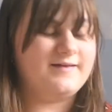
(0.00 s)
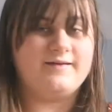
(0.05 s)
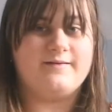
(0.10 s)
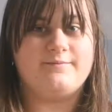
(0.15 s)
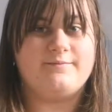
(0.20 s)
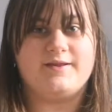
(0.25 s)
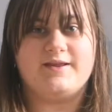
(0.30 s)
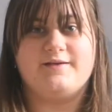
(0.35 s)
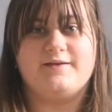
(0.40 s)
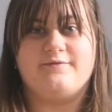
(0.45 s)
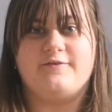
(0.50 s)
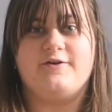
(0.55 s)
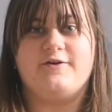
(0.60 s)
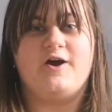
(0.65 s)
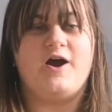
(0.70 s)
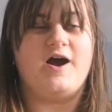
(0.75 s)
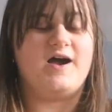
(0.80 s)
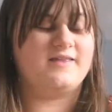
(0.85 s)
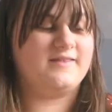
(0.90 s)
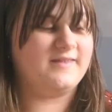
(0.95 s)
believe it or
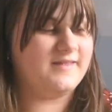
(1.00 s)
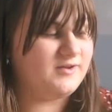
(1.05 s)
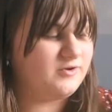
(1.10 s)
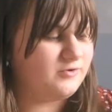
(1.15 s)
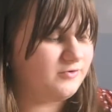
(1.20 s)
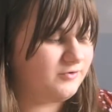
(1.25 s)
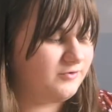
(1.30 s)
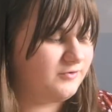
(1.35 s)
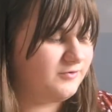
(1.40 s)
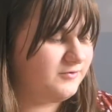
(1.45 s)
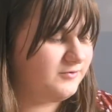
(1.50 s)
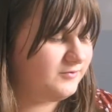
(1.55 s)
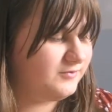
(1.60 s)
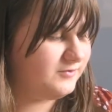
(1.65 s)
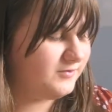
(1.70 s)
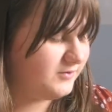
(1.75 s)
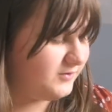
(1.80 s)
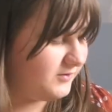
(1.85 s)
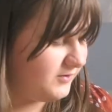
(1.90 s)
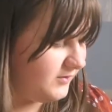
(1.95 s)
not, I did
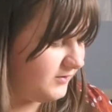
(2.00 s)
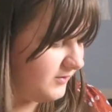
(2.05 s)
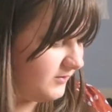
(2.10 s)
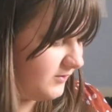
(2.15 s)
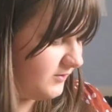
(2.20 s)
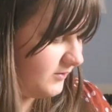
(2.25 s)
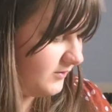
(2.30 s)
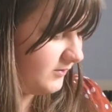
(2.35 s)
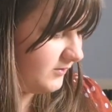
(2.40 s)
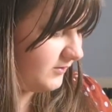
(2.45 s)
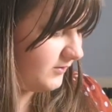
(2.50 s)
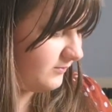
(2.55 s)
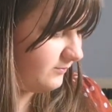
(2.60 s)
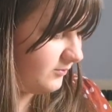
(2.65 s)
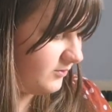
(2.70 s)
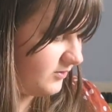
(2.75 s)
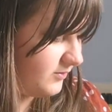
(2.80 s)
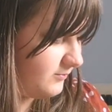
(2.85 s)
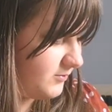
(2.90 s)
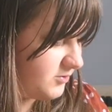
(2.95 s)

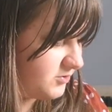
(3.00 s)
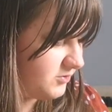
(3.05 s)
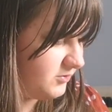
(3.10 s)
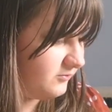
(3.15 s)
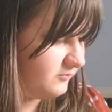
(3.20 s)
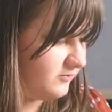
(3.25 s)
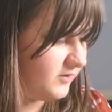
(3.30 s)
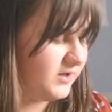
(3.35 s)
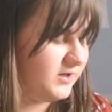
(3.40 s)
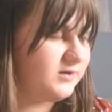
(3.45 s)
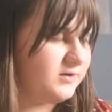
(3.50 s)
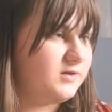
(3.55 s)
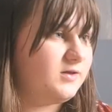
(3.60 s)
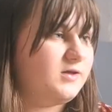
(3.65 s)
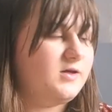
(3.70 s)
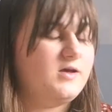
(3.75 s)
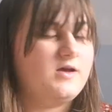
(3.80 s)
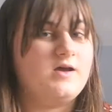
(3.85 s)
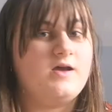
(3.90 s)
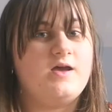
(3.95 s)
pretty much all this
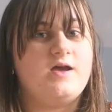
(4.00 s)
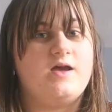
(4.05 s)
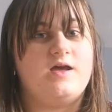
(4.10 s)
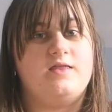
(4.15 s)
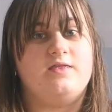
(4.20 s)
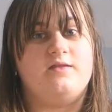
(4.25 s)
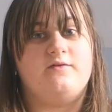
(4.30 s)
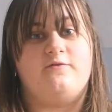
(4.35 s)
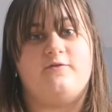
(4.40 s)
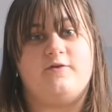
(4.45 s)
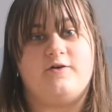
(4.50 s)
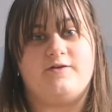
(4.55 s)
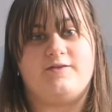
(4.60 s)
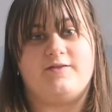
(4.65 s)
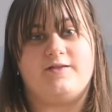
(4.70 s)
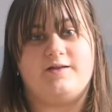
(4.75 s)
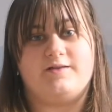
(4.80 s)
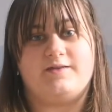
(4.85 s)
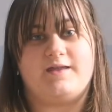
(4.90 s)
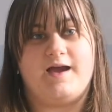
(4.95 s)
in the first
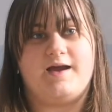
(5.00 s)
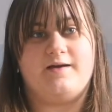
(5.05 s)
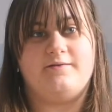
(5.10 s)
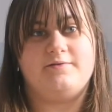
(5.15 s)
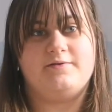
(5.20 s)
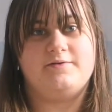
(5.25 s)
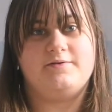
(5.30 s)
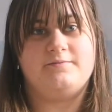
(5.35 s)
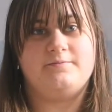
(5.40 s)
lockdown.